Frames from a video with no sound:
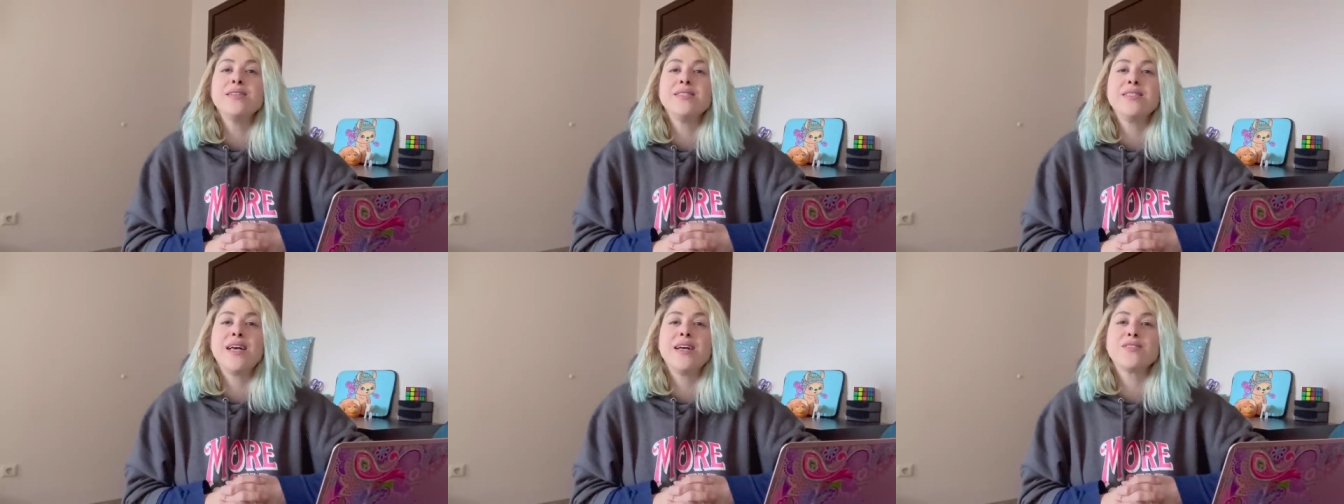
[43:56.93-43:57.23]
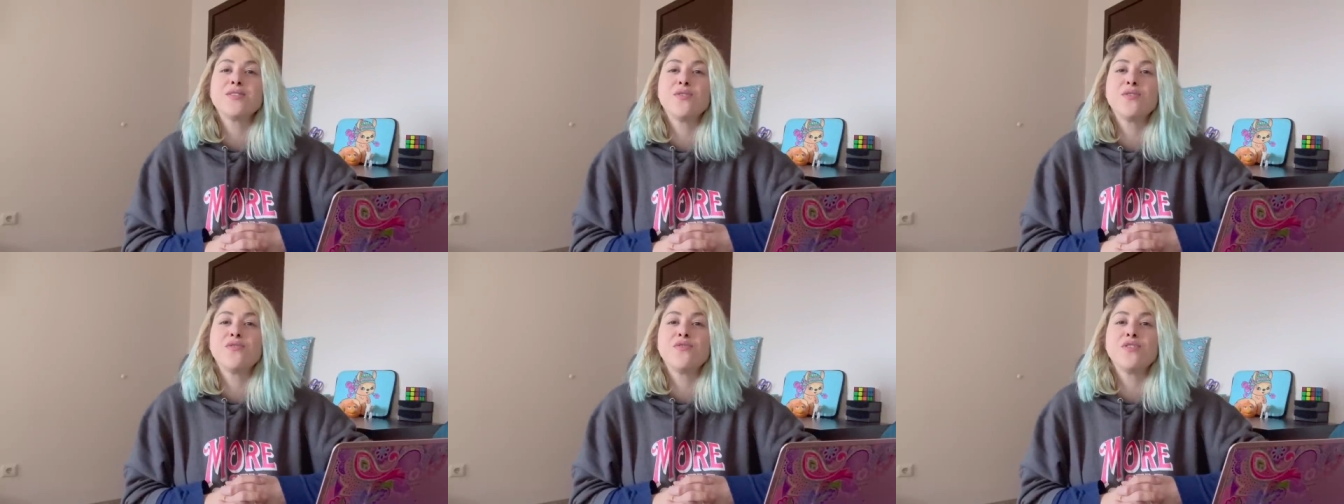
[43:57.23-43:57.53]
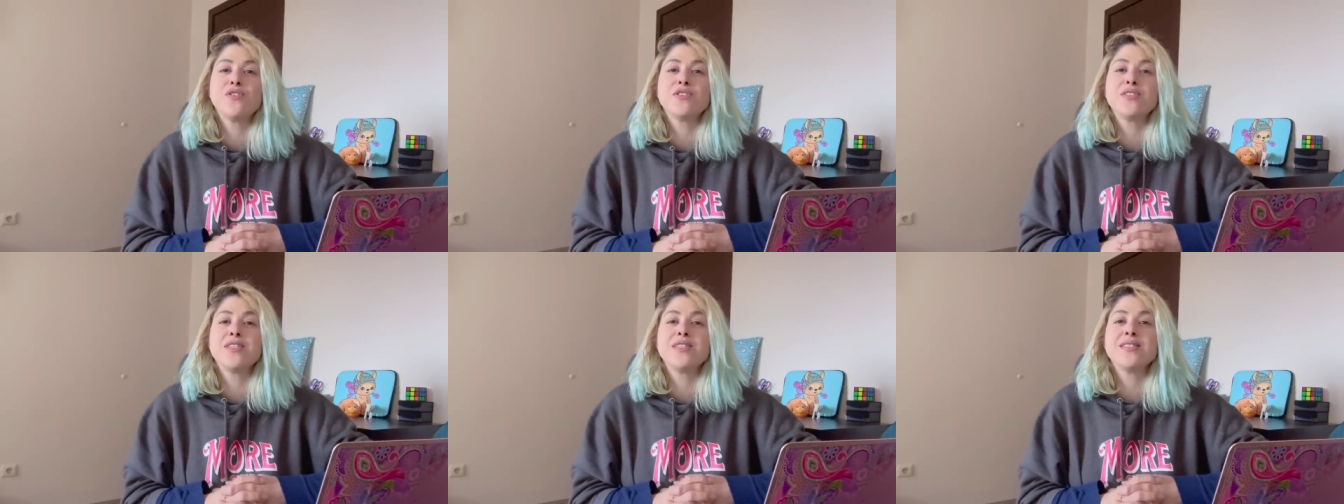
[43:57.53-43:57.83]
Zazzle
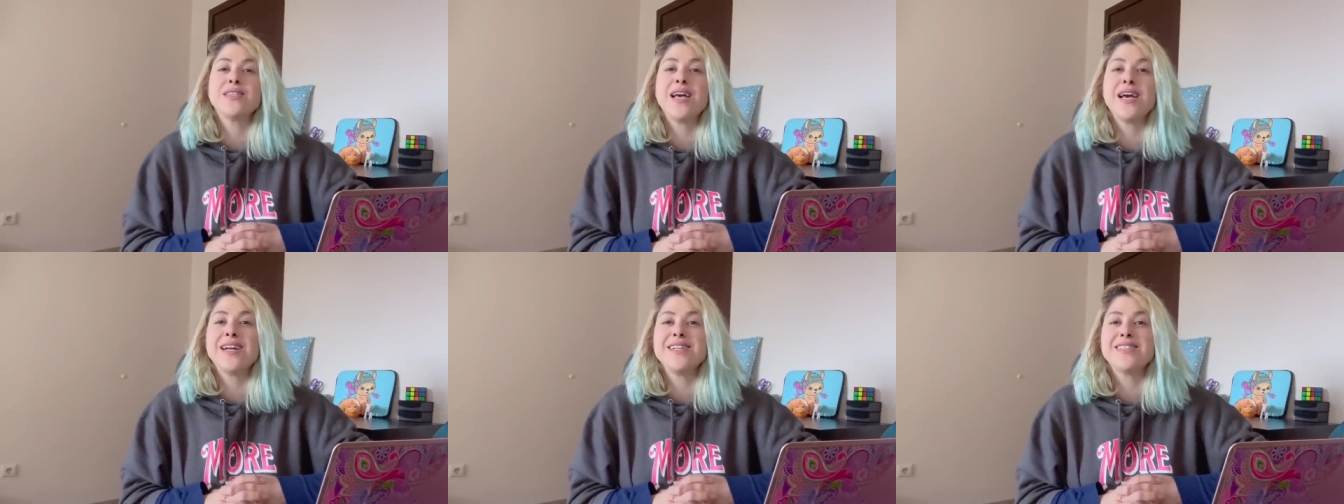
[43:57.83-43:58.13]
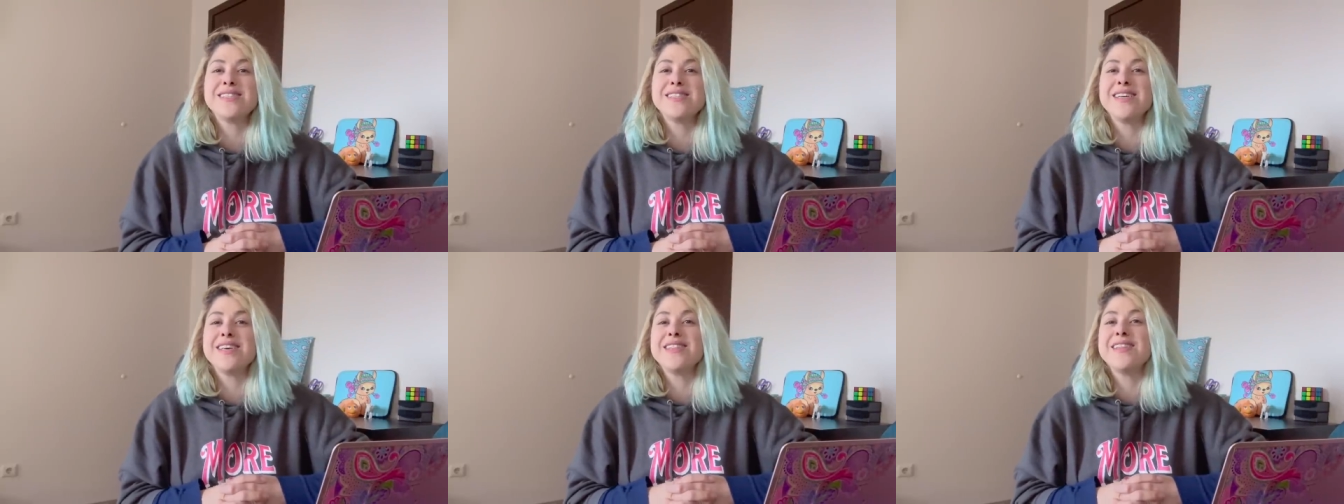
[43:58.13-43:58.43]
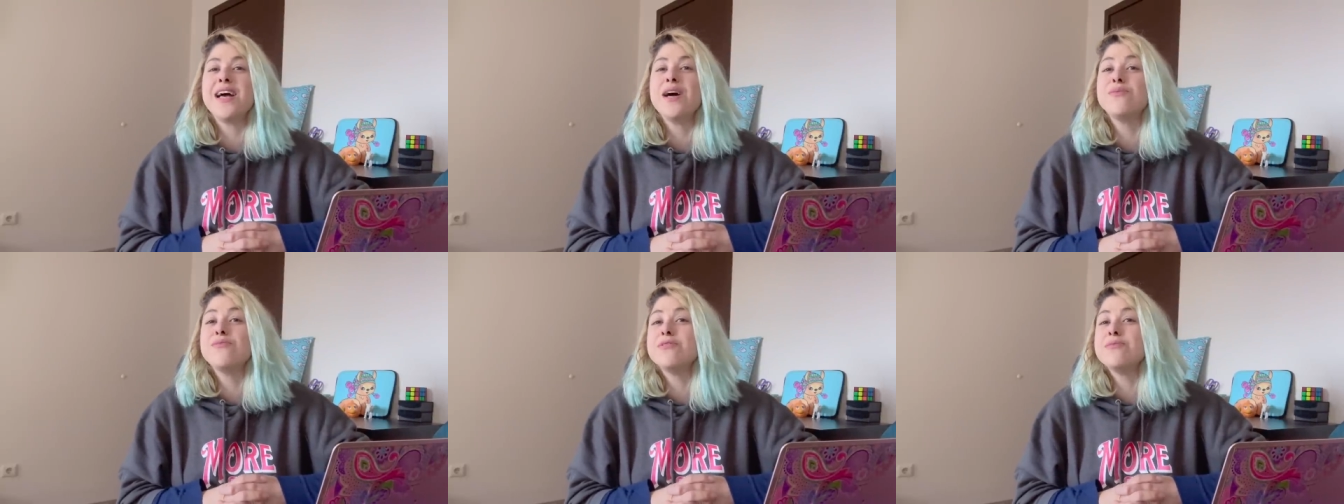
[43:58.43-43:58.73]
versus Etsy, and
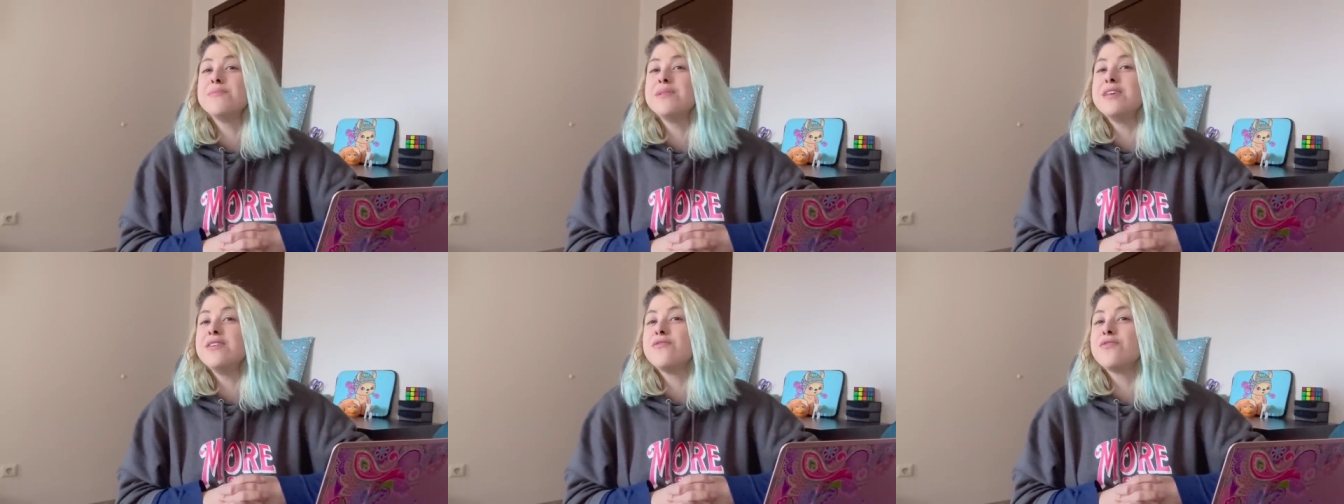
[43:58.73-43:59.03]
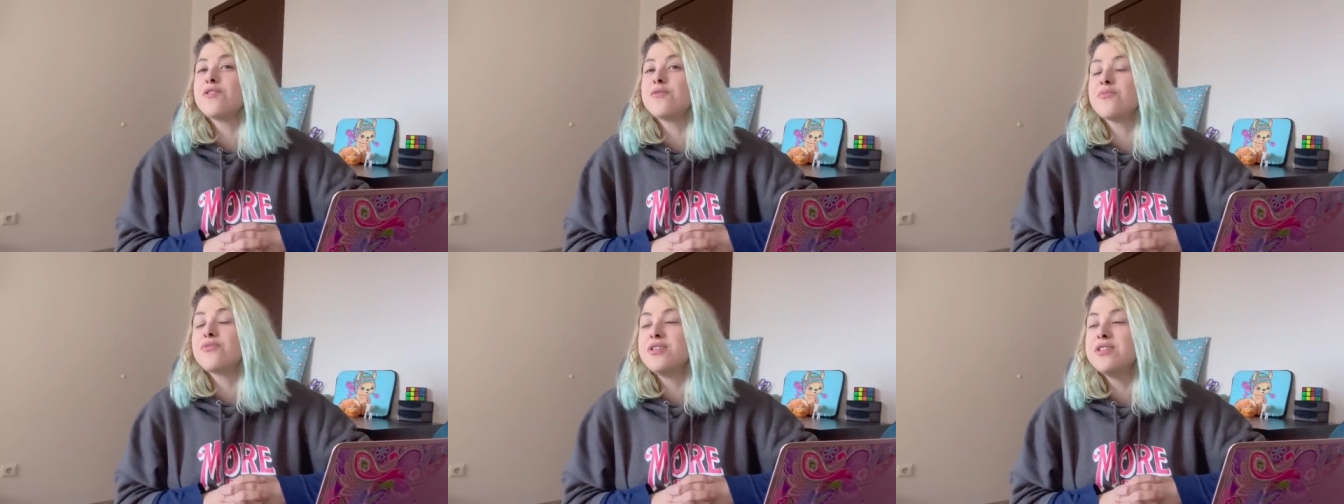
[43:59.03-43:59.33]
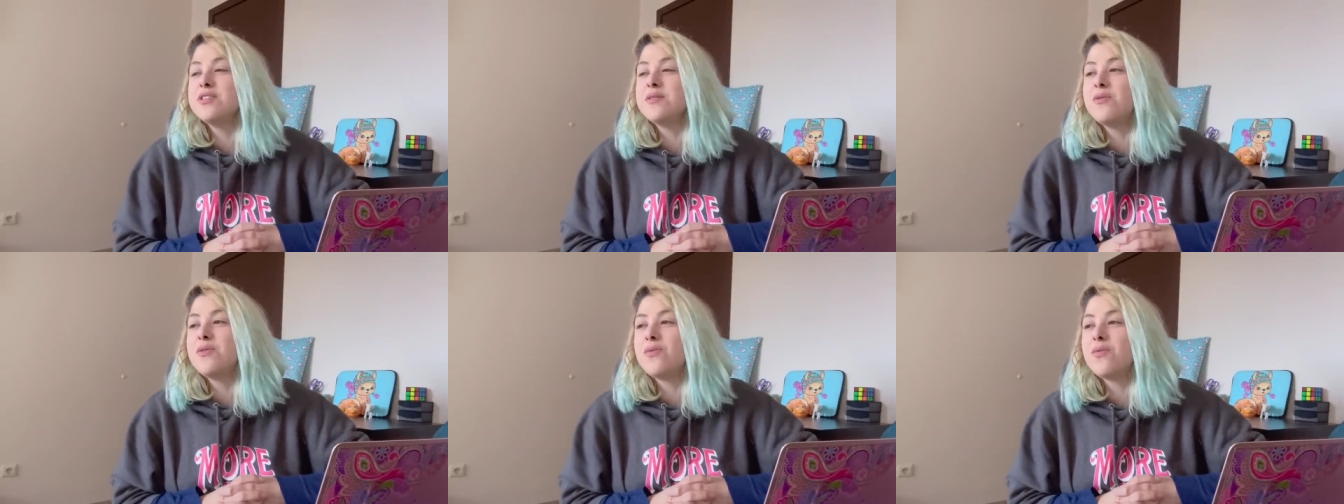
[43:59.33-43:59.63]
that will be for
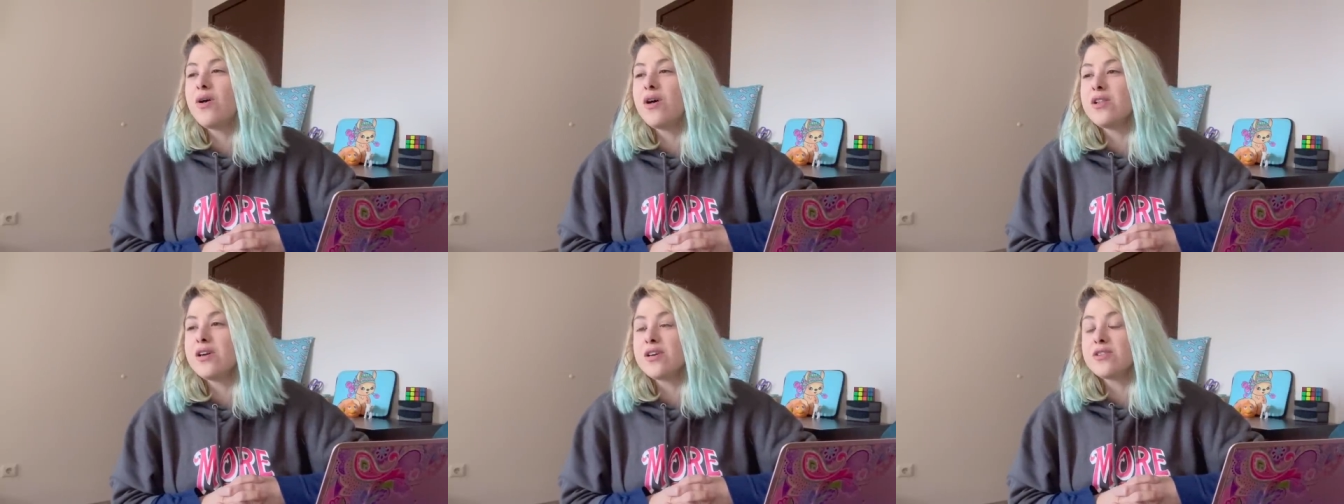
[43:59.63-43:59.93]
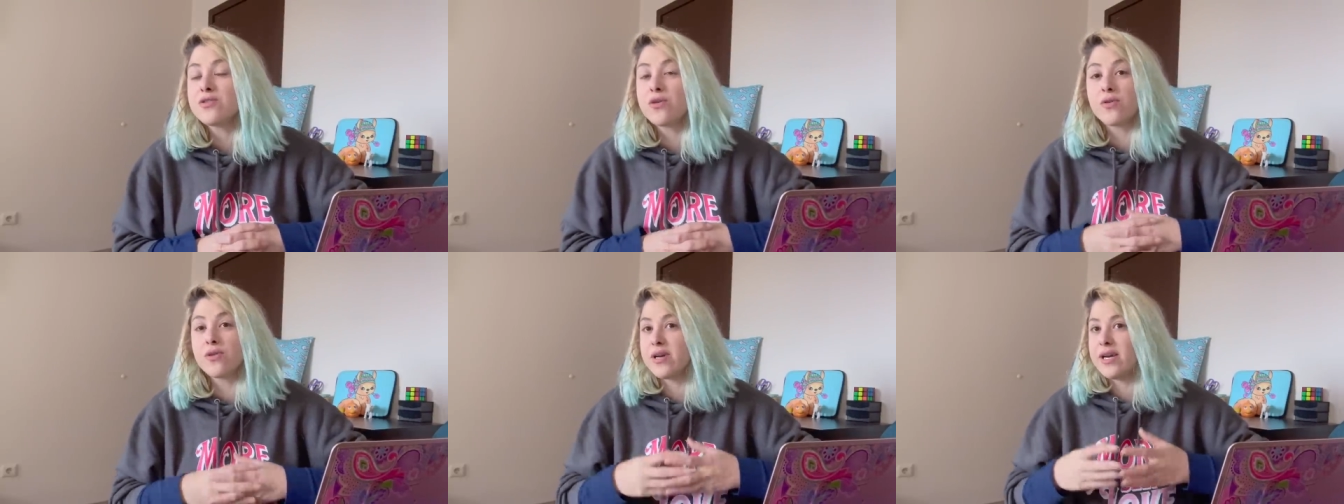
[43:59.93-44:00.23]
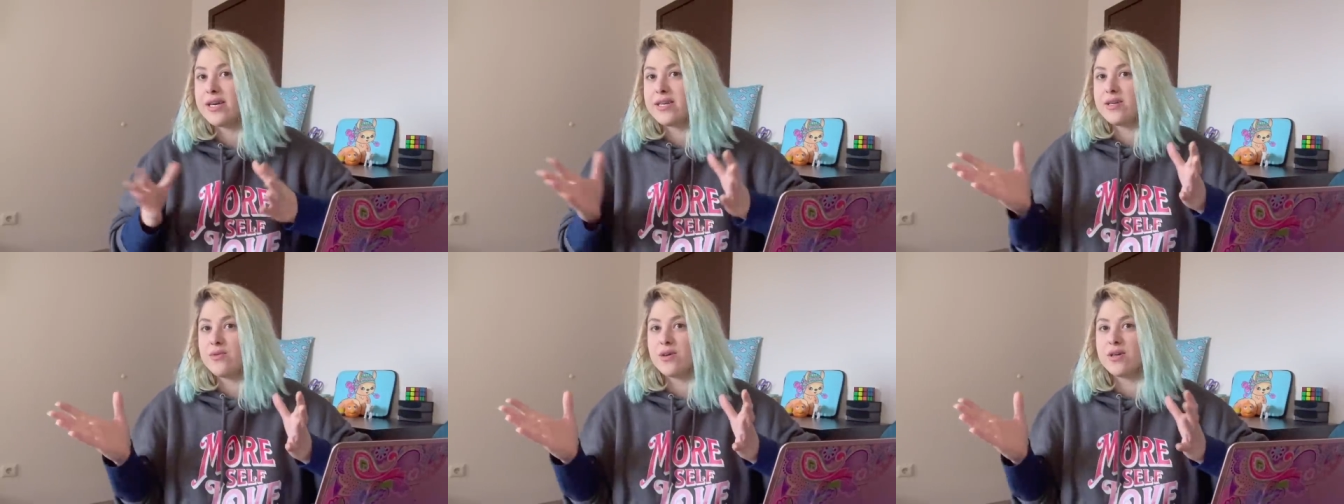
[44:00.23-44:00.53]
printable wall art or
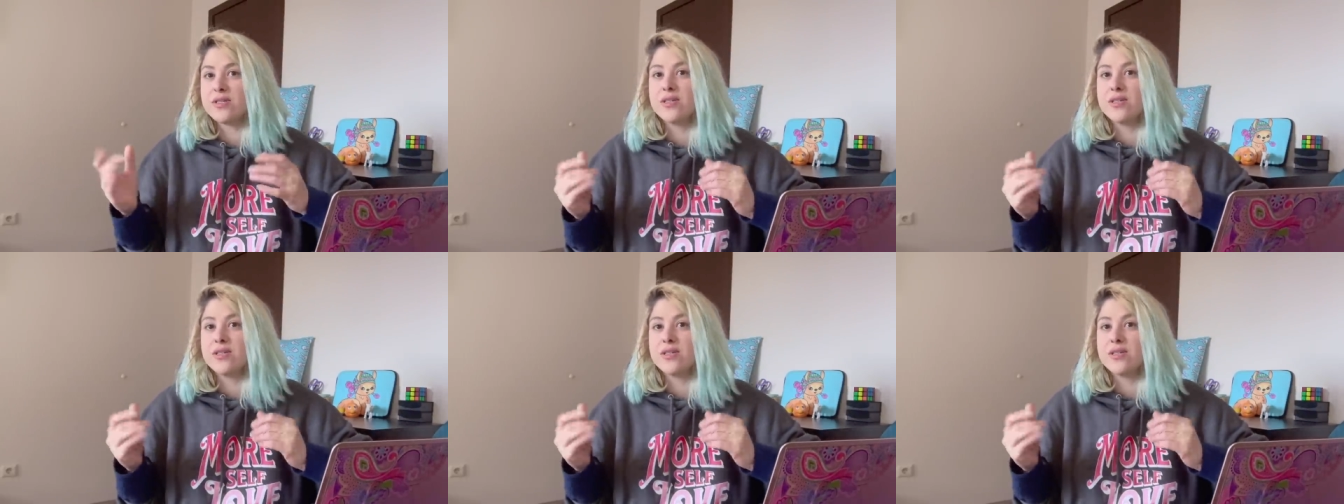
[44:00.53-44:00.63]
anyone,